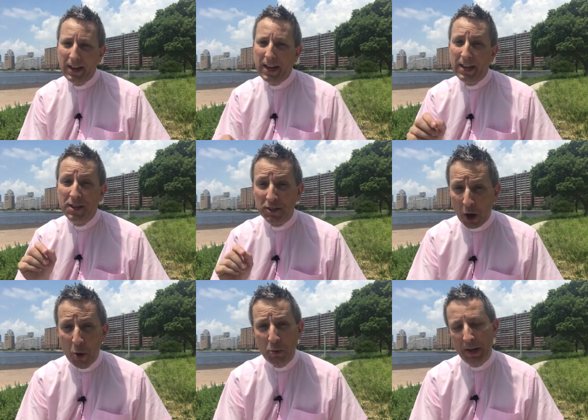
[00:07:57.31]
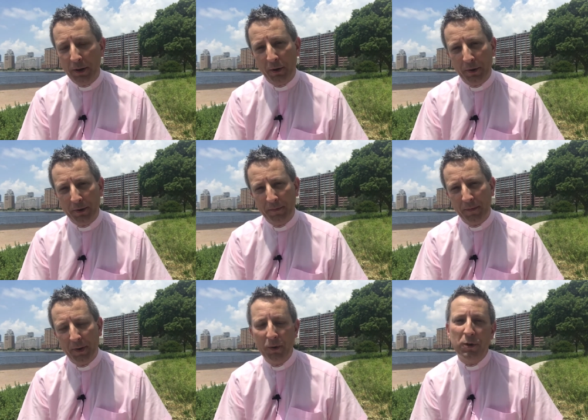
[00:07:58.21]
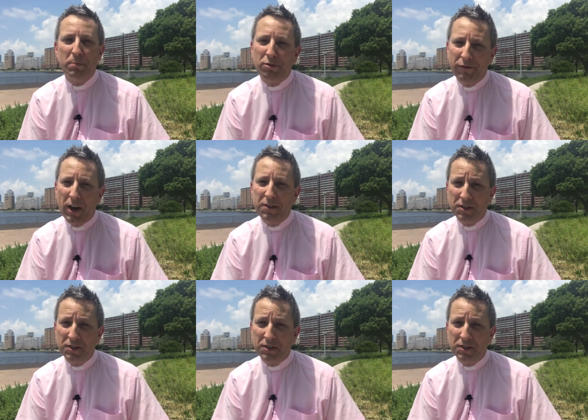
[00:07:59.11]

It is only God who can provide the